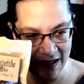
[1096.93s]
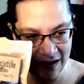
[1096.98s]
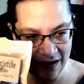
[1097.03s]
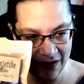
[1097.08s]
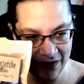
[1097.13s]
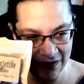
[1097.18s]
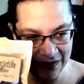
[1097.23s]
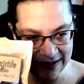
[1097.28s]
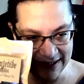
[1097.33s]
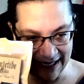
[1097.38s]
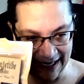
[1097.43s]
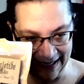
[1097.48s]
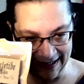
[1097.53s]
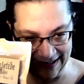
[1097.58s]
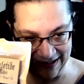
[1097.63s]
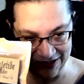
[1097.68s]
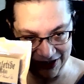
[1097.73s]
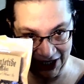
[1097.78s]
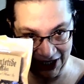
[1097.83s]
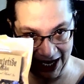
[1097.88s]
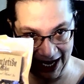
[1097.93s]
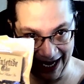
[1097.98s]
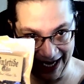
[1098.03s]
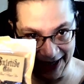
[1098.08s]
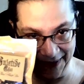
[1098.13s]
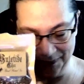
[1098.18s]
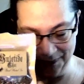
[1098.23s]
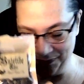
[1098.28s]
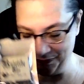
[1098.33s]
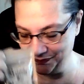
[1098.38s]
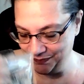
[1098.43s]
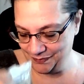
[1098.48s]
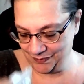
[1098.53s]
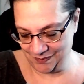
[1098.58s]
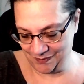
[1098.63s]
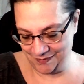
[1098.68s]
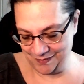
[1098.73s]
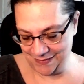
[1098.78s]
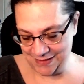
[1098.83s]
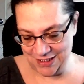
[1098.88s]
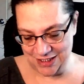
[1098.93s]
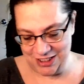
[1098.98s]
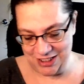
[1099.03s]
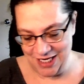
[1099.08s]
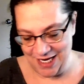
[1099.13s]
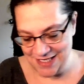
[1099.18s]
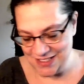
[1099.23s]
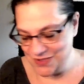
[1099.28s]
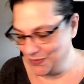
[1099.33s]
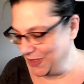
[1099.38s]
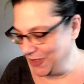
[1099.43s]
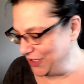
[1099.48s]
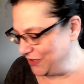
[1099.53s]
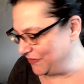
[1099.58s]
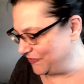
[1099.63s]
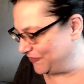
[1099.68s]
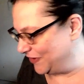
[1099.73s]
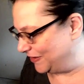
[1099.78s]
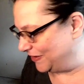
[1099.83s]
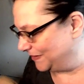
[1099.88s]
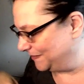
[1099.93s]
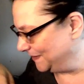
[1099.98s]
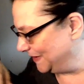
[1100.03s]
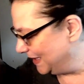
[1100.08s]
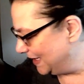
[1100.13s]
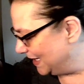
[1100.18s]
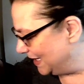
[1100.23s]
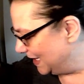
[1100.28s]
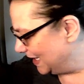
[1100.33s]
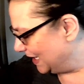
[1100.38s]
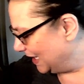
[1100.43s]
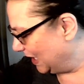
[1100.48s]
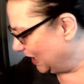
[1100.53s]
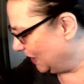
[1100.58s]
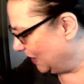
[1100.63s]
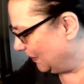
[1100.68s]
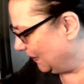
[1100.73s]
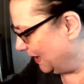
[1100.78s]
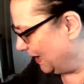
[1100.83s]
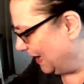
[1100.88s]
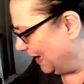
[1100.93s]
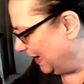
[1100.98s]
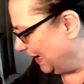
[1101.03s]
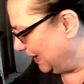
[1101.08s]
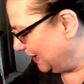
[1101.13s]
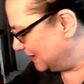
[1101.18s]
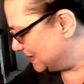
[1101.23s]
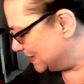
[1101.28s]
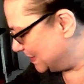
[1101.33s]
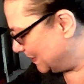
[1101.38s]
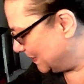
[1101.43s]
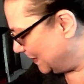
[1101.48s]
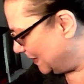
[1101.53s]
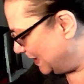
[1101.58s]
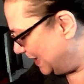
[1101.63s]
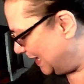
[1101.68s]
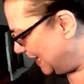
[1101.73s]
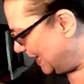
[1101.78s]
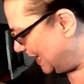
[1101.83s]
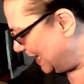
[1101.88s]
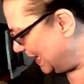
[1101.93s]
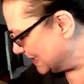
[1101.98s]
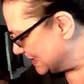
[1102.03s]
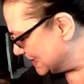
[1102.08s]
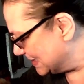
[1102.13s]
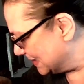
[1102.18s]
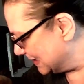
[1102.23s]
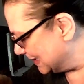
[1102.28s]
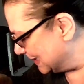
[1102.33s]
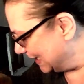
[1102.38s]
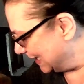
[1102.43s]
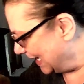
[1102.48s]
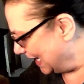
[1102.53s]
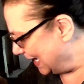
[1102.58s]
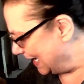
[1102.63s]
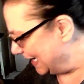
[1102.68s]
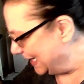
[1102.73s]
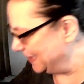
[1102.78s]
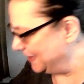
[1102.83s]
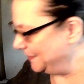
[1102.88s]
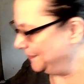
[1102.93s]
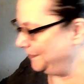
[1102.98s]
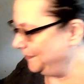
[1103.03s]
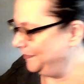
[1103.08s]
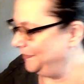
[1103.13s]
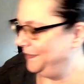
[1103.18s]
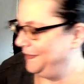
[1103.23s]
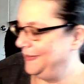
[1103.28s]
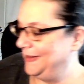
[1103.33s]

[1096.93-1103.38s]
Yuletide chai. Just wonderful. Okay, so our next little item,